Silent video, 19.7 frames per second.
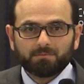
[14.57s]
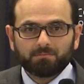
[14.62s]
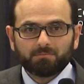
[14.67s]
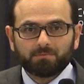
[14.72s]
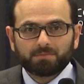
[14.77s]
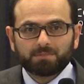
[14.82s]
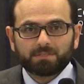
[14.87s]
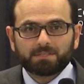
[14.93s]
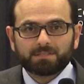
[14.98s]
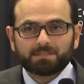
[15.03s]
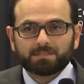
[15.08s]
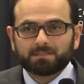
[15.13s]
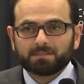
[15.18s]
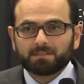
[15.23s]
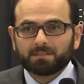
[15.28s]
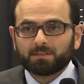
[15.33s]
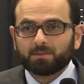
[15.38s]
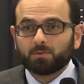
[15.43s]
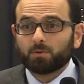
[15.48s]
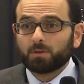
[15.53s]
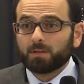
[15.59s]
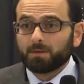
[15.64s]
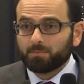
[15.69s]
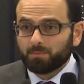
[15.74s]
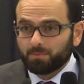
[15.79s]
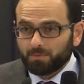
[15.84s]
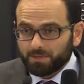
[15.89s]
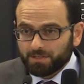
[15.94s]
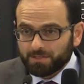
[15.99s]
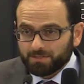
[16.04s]
which is
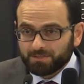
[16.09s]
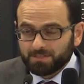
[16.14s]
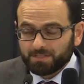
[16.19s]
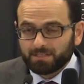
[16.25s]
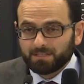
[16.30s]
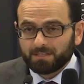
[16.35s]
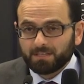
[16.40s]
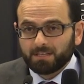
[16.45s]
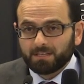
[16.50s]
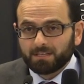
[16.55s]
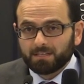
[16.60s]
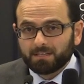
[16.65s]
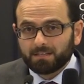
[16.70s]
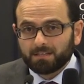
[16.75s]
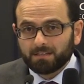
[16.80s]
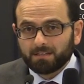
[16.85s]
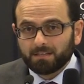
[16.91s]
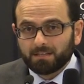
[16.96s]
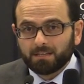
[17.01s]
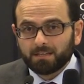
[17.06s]
collaboration and uh,